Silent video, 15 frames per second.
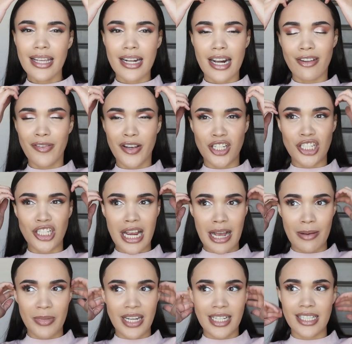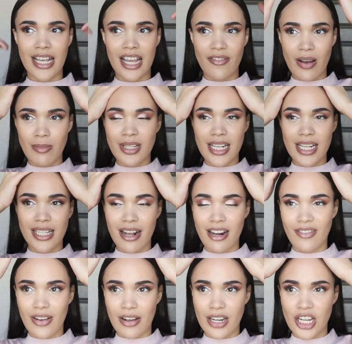like not a fair shot because like if I'm testing
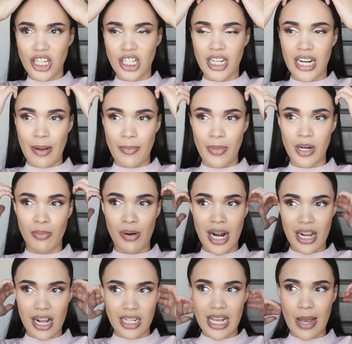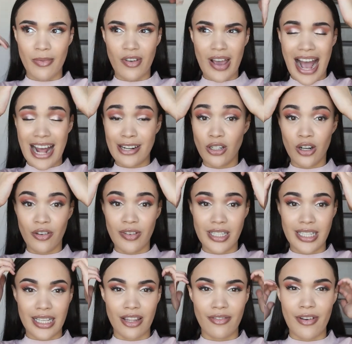out a foundation and I put a product on top of it, I don't know if
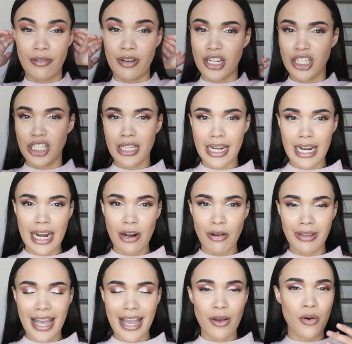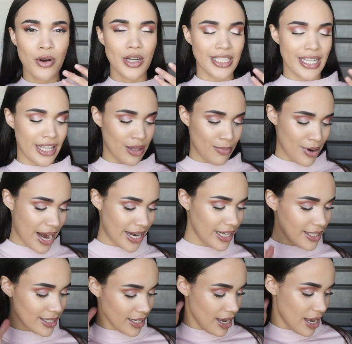it's like the foundation that I don't like or it's like the
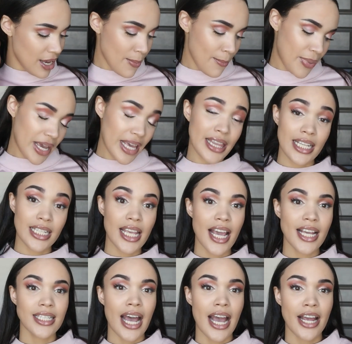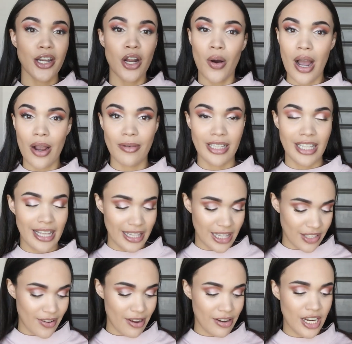product. But in this case, I know I really like
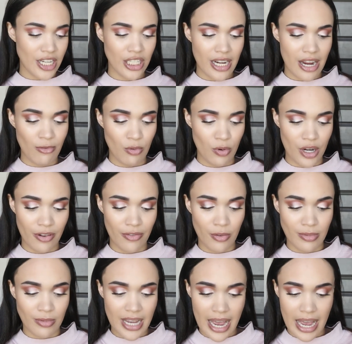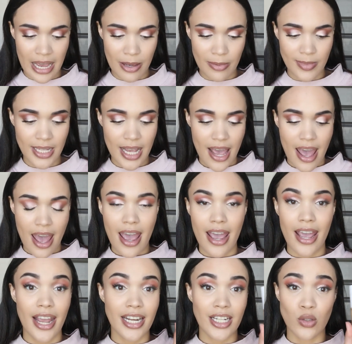this foundation. I've worn it a few times
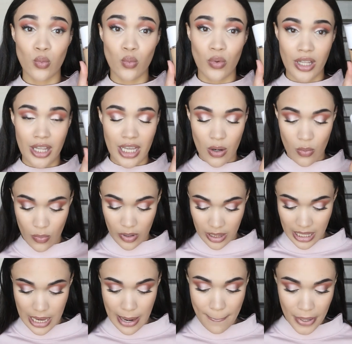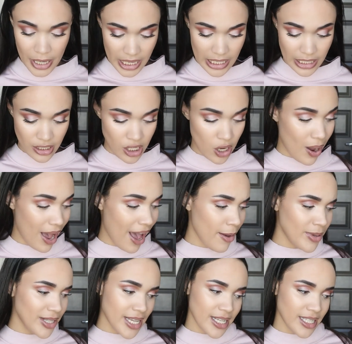and it's really really pretty so I
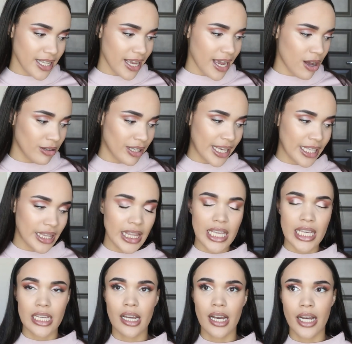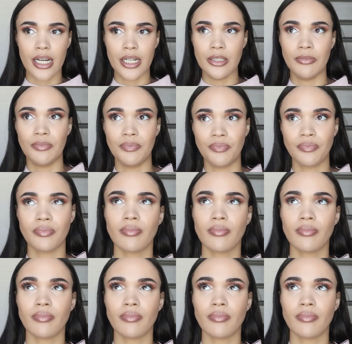have been testing out like the um,